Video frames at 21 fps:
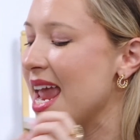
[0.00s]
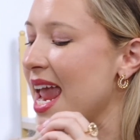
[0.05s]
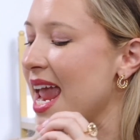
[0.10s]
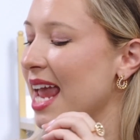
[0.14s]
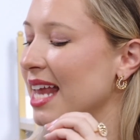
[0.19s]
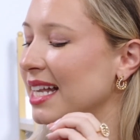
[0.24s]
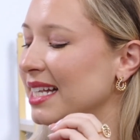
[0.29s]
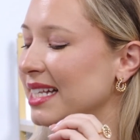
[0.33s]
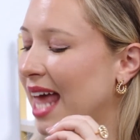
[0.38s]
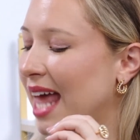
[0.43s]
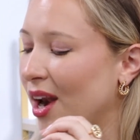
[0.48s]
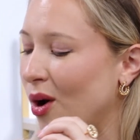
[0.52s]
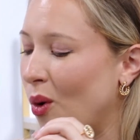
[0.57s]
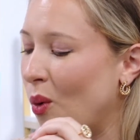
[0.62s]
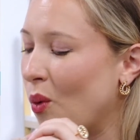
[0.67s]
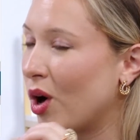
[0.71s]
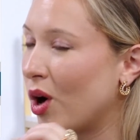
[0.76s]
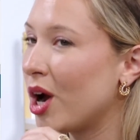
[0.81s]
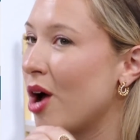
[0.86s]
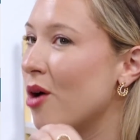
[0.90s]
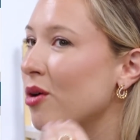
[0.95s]
It's that
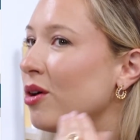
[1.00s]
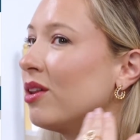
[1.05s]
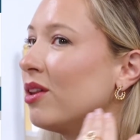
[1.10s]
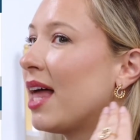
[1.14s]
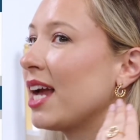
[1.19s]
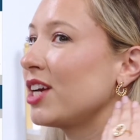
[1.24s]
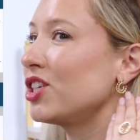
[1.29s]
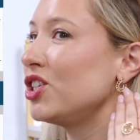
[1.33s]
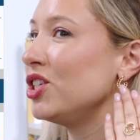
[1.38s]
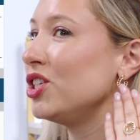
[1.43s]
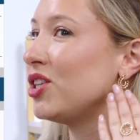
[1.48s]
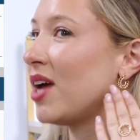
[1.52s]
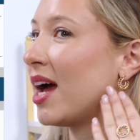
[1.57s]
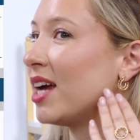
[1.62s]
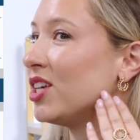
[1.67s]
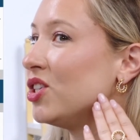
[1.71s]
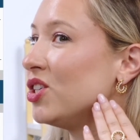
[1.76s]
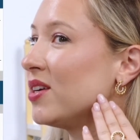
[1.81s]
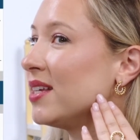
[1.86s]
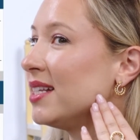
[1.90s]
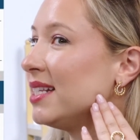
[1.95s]
Oro collection. So
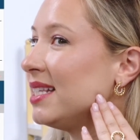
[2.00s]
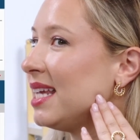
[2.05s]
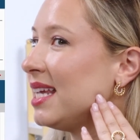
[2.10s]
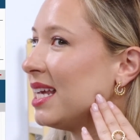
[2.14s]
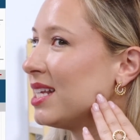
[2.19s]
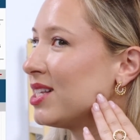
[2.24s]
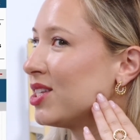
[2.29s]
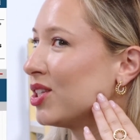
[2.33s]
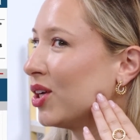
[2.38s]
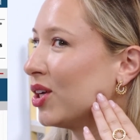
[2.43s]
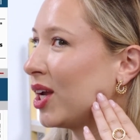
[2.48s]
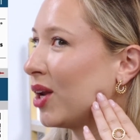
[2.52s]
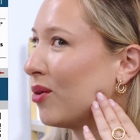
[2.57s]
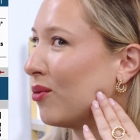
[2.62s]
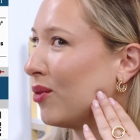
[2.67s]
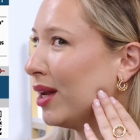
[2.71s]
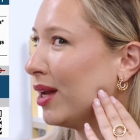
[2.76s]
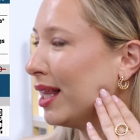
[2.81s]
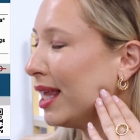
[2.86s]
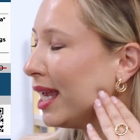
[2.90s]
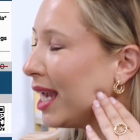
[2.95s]
as you can see, it's looking
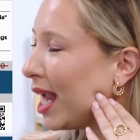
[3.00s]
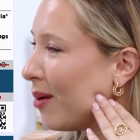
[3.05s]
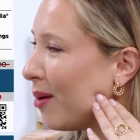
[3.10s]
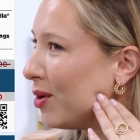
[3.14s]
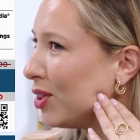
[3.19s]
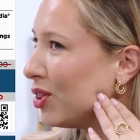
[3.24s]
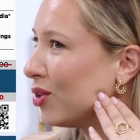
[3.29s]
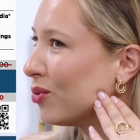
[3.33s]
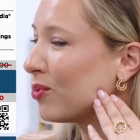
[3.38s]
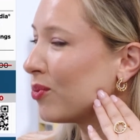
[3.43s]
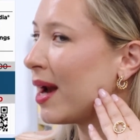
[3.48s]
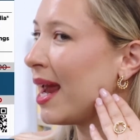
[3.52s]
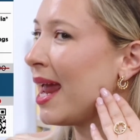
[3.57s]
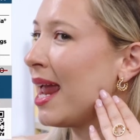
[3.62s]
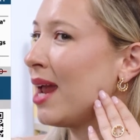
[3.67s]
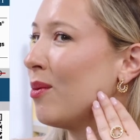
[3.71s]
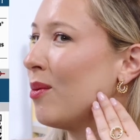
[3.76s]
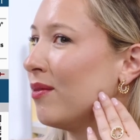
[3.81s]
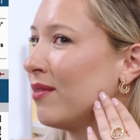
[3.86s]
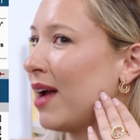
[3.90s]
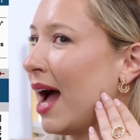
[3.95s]
really good with the
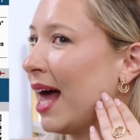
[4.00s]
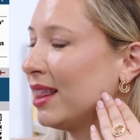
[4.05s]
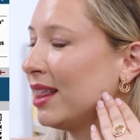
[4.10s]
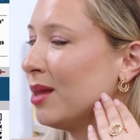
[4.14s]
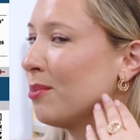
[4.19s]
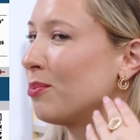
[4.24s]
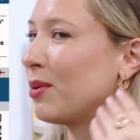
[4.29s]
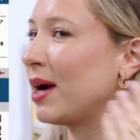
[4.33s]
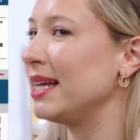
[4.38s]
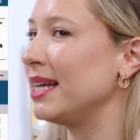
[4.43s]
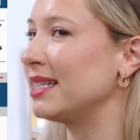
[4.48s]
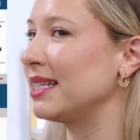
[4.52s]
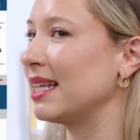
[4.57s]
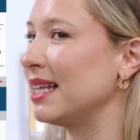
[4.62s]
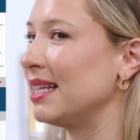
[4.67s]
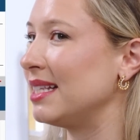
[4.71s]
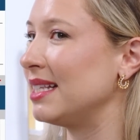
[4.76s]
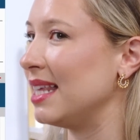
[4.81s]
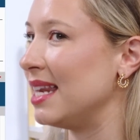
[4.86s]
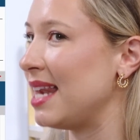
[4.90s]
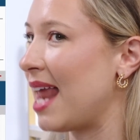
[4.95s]
ring. We've got the
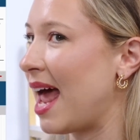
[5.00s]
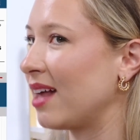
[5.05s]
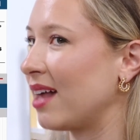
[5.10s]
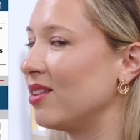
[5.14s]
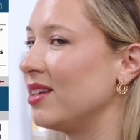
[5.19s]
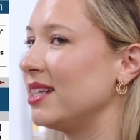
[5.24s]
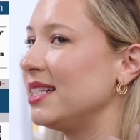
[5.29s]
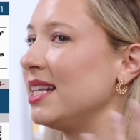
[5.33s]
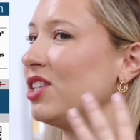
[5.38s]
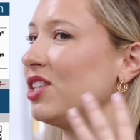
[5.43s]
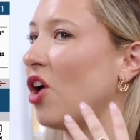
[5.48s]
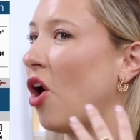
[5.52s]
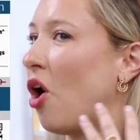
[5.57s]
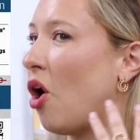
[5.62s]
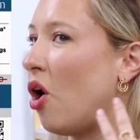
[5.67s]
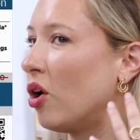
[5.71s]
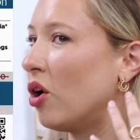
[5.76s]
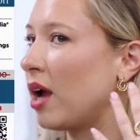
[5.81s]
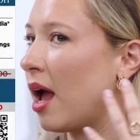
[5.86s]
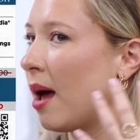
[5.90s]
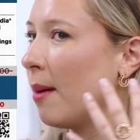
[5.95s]
bracelets, the necklace. It's
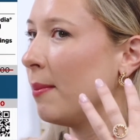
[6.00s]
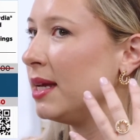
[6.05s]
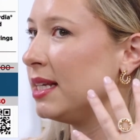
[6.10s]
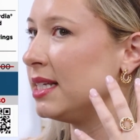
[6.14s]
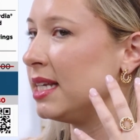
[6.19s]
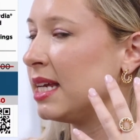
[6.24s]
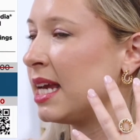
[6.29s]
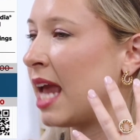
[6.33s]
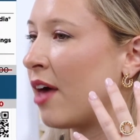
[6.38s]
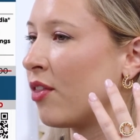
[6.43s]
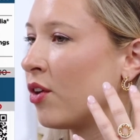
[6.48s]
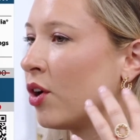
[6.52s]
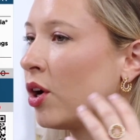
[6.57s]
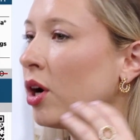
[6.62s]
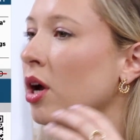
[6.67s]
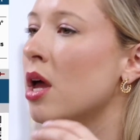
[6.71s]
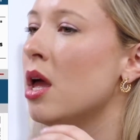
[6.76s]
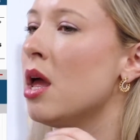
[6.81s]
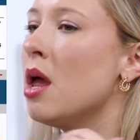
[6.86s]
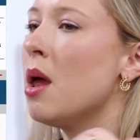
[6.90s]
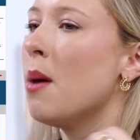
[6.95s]
all coming together,
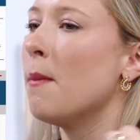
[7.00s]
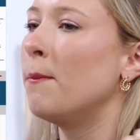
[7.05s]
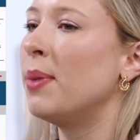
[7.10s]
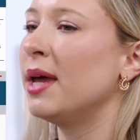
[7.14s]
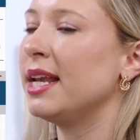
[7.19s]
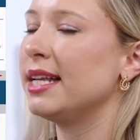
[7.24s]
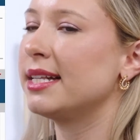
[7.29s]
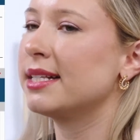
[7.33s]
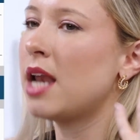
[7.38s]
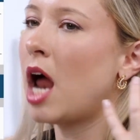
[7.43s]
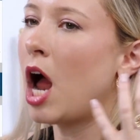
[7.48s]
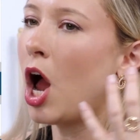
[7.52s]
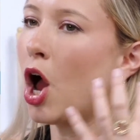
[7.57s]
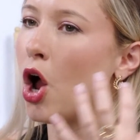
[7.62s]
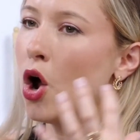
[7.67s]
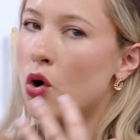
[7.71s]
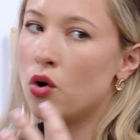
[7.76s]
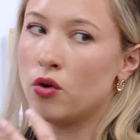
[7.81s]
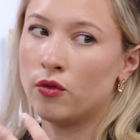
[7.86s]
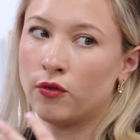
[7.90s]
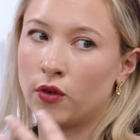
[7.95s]
but it's not
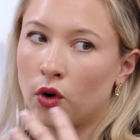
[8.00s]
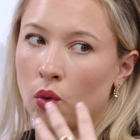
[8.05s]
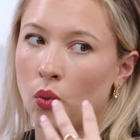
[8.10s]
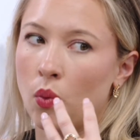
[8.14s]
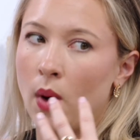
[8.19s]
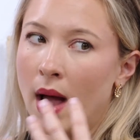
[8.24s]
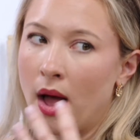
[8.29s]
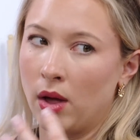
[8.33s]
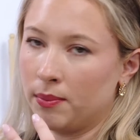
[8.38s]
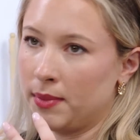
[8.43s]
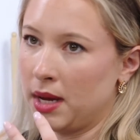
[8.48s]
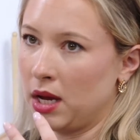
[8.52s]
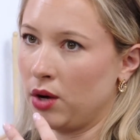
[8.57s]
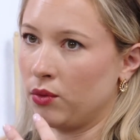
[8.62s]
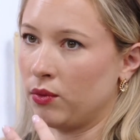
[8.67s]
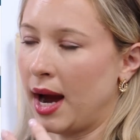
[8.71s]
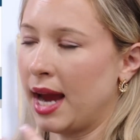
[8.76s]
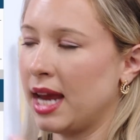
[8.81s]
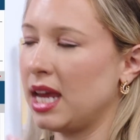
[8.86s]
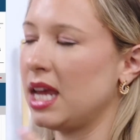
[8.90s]
overwhelming, right?